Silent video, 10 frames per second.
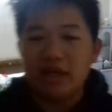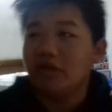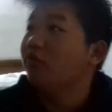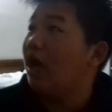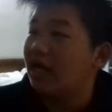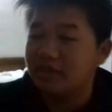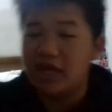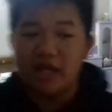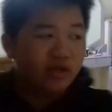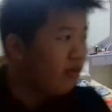you
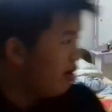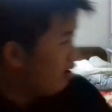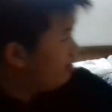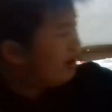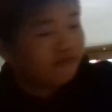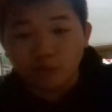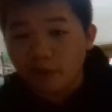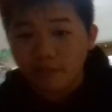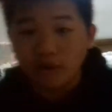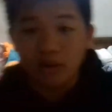guys anywhere and
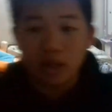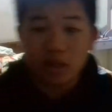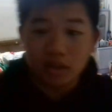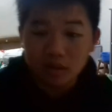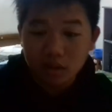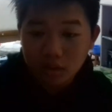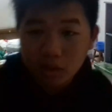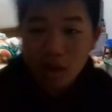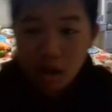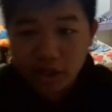everywhere, bro. Like,
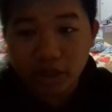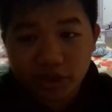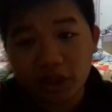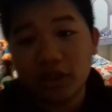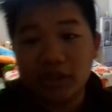okay, check